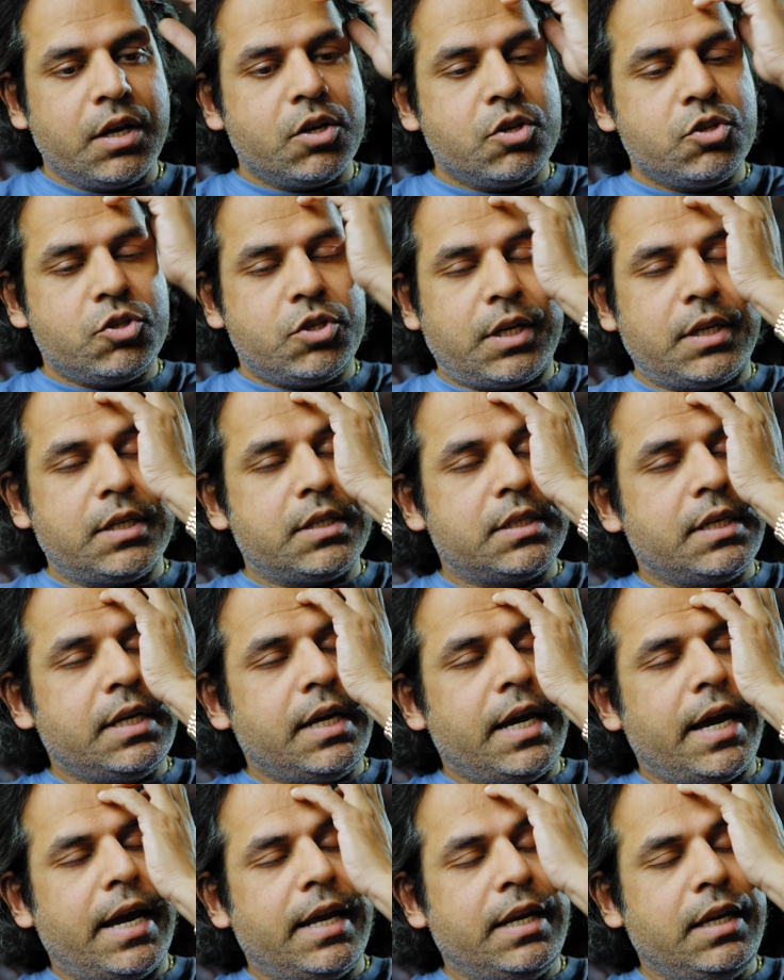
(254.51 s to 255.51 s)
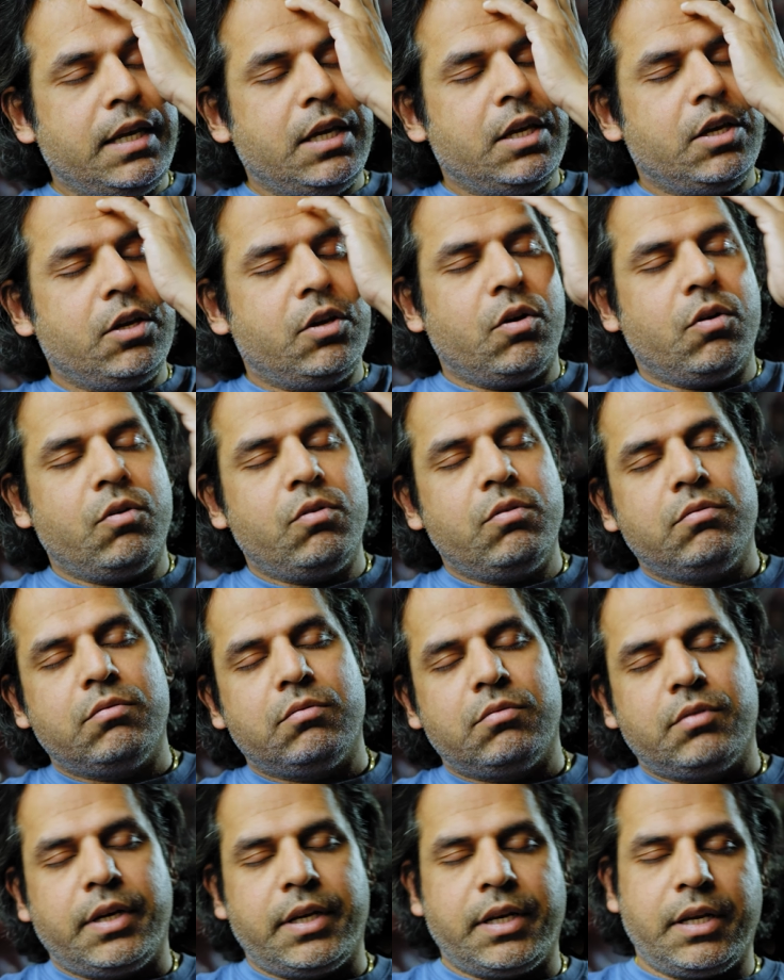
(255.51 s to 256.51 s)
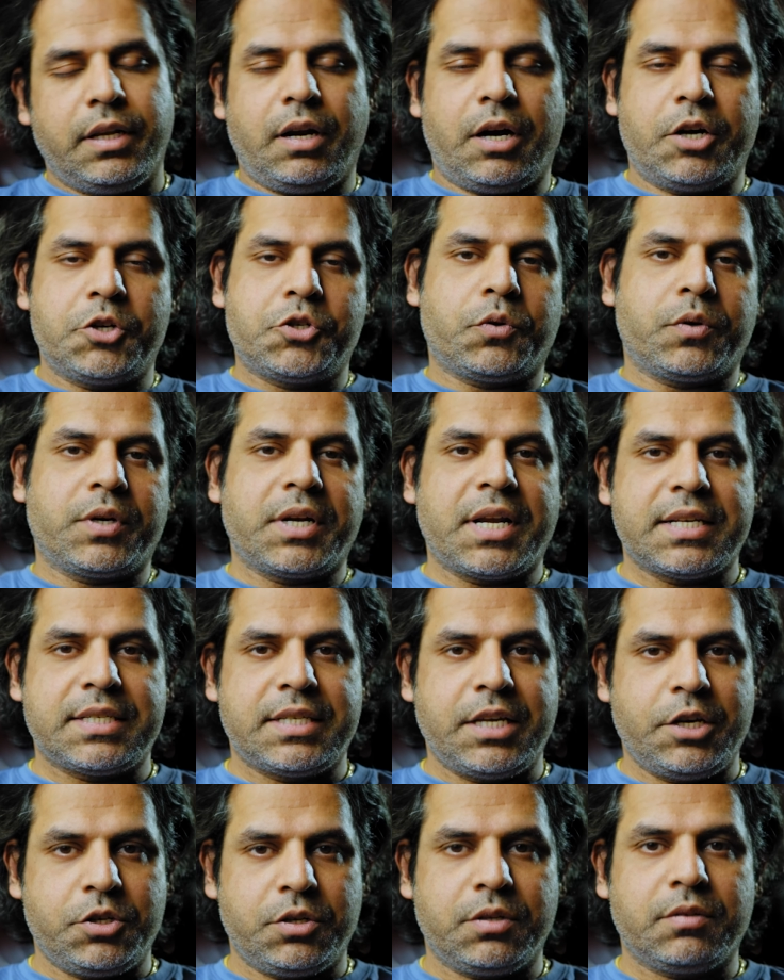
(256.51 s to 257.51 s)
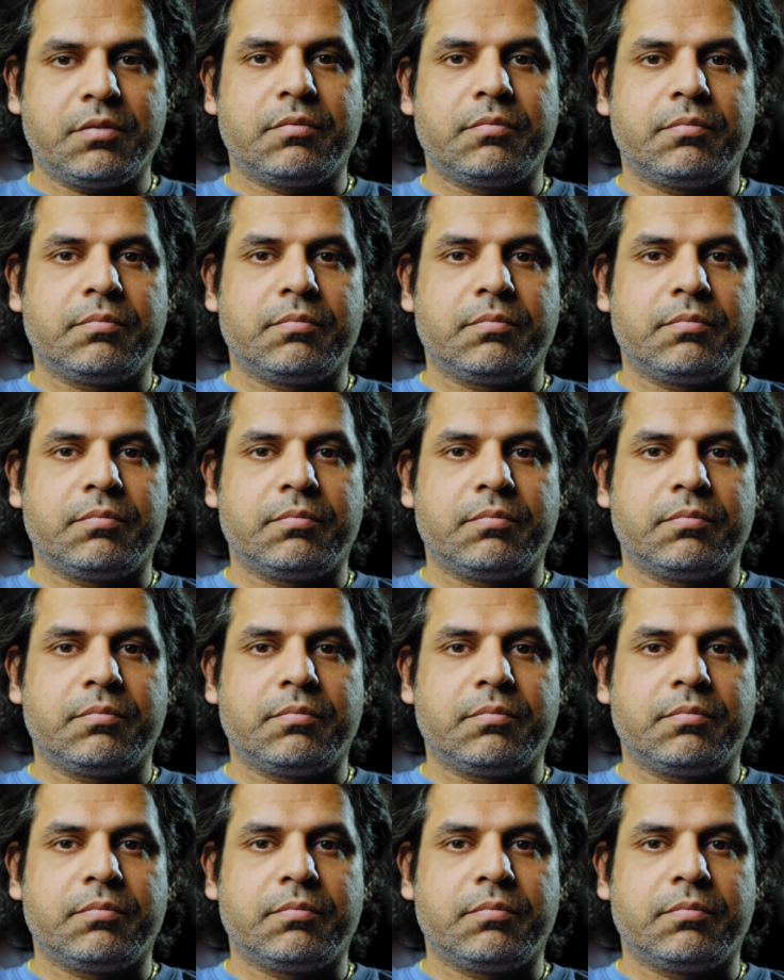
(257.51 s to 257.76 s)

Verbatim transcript: jealousy and ego in a large organization.